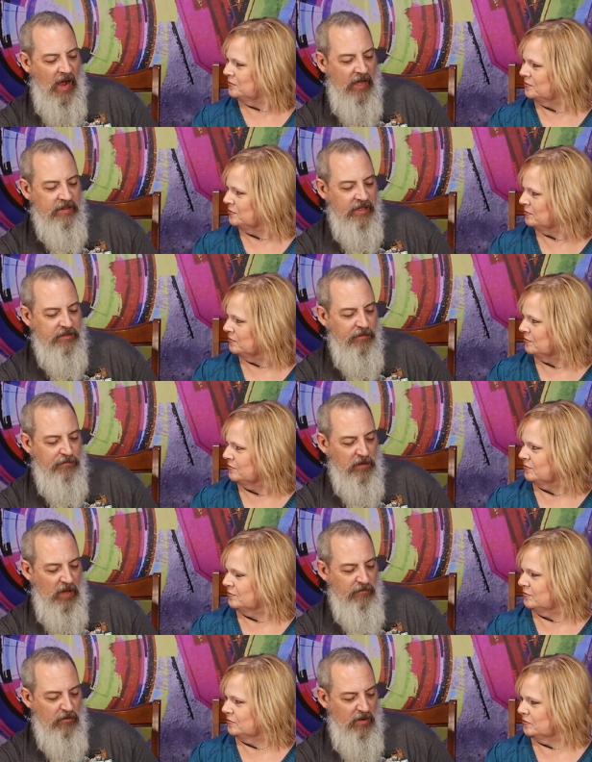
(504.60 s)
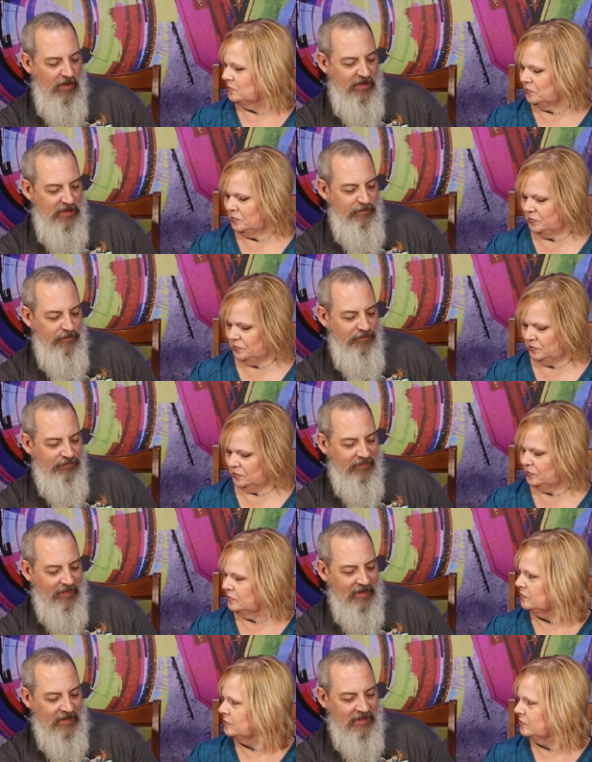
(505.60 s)
Speaker 1: I like the flavor of it.
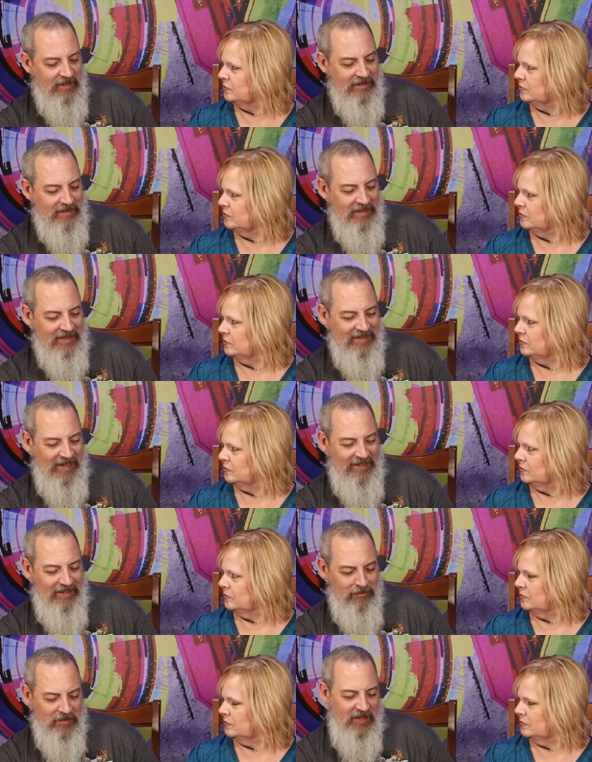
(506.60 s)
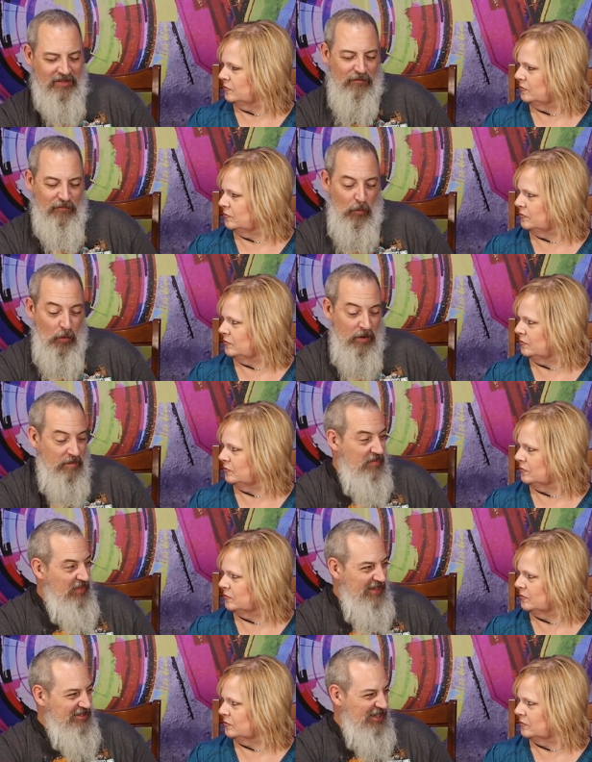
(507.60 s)
I, don't like the form,
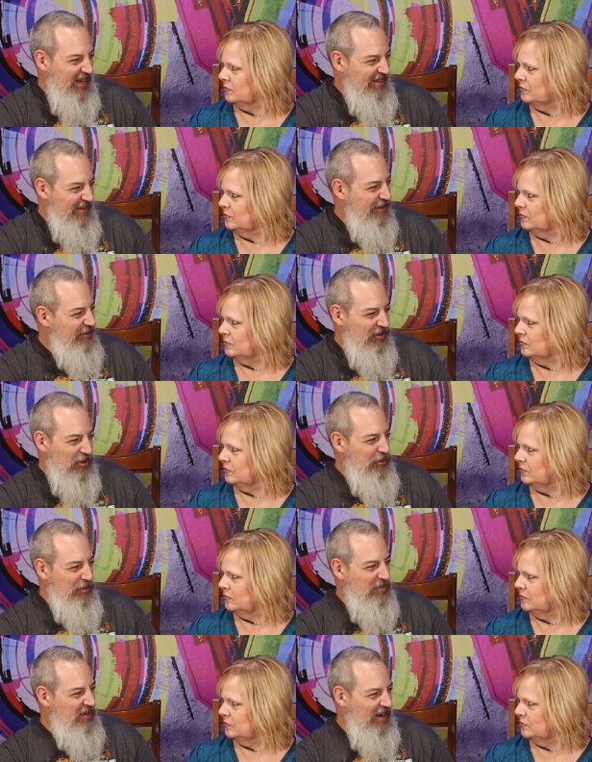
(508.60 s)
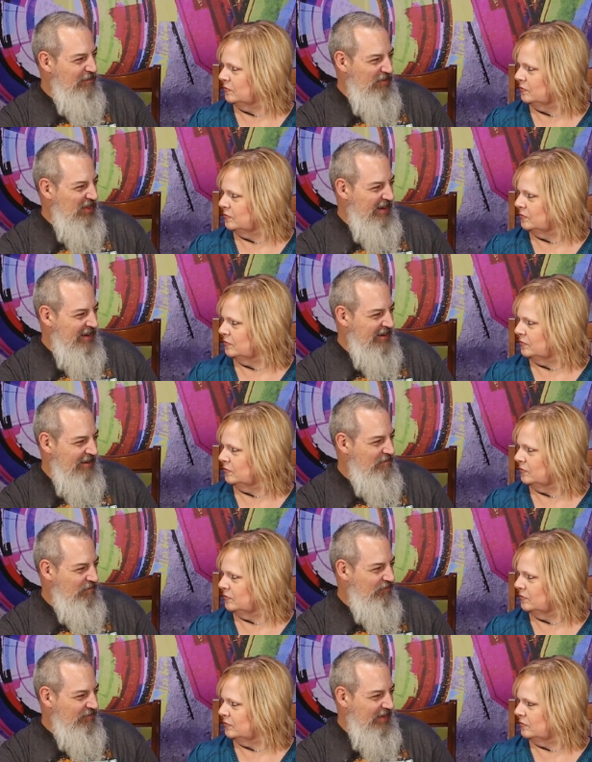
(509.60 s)
the gel tube type thing.
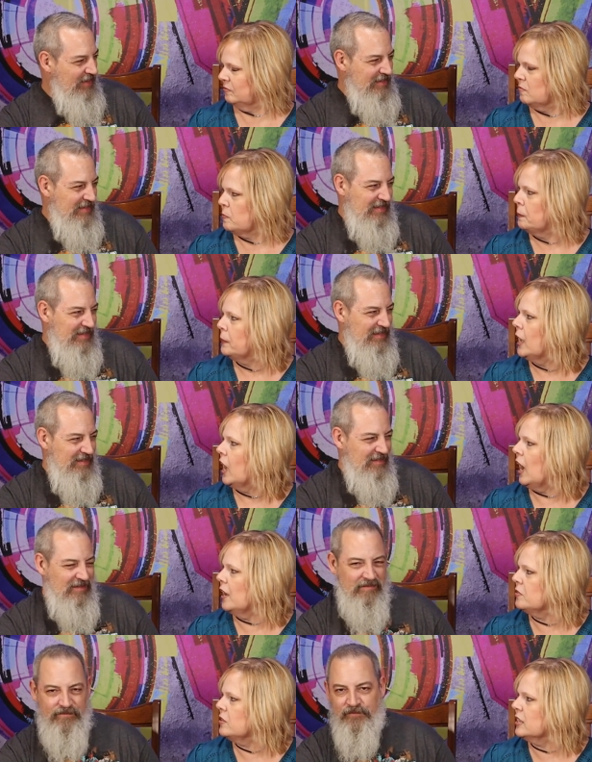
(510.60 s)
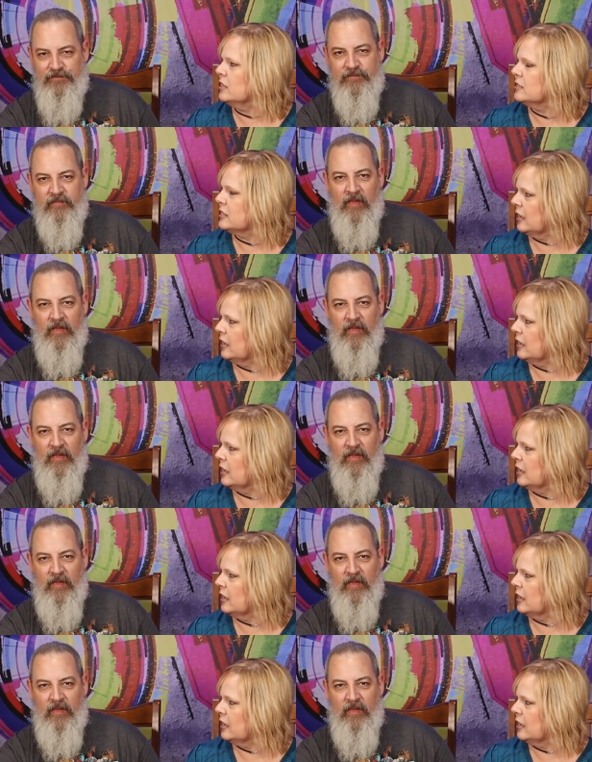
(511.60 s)
Uh,
Speaker 2: I think it